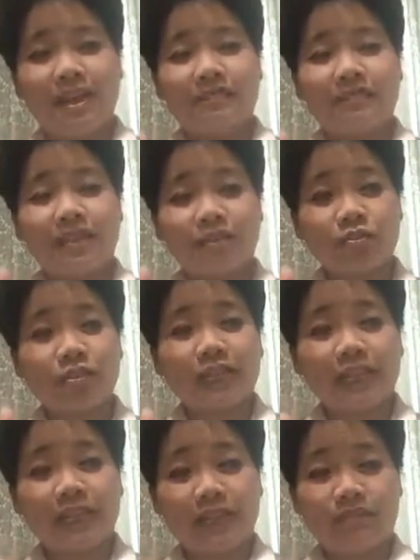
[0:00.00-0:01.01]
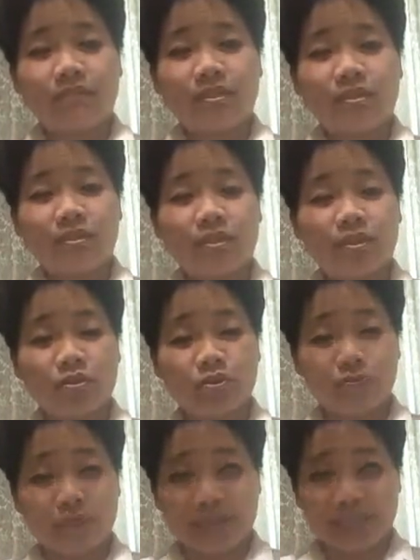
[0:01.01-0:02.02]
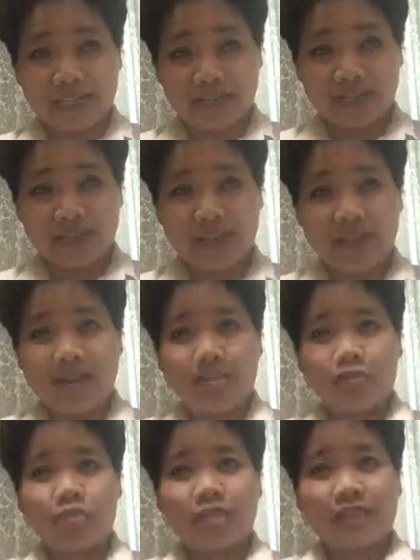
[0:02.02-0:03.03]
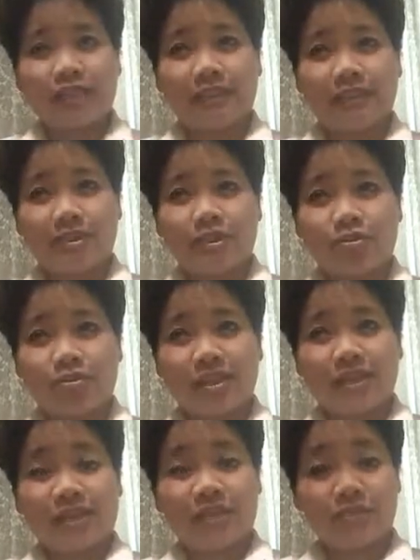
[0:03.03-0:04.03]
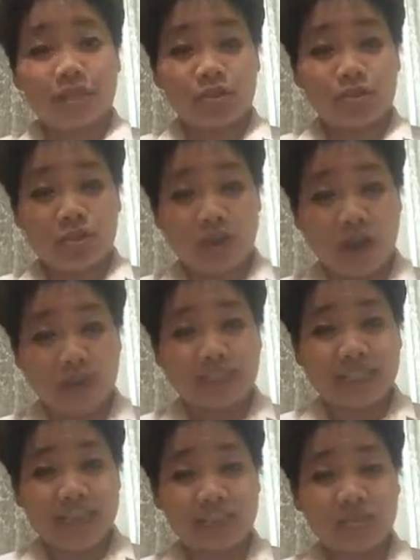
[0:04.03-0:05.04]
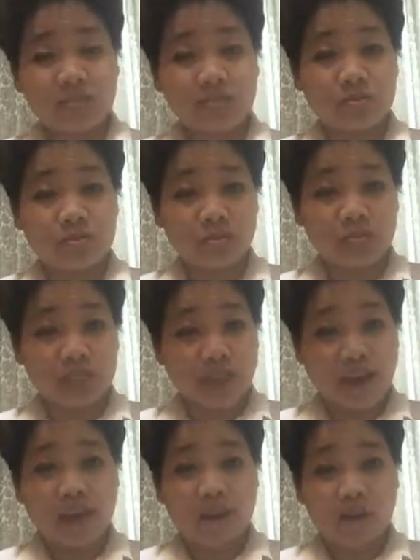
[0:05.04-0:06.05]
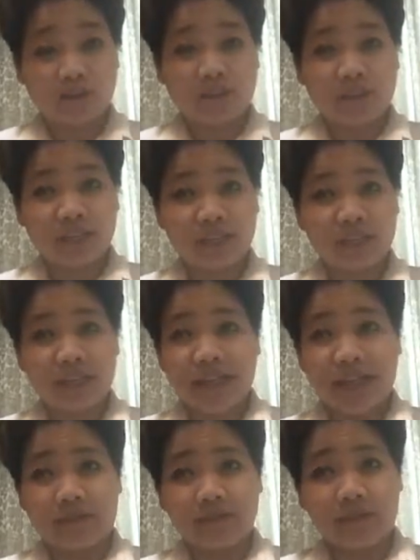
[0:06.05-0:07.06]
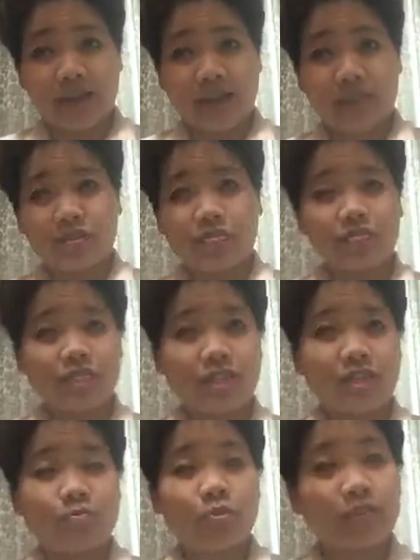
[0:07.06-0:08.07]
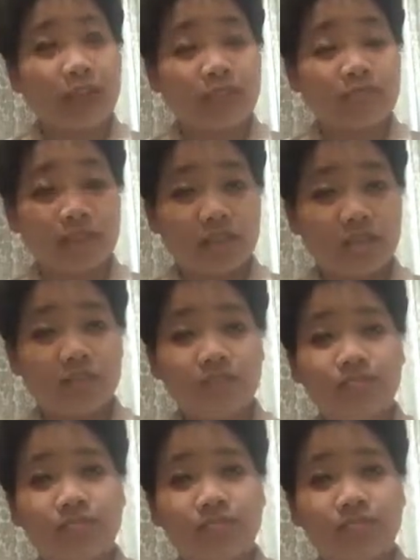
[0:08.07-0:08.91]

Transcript: that you can leverage your presence. You can leverage your content to share all of this. After I do the Facebook Live video,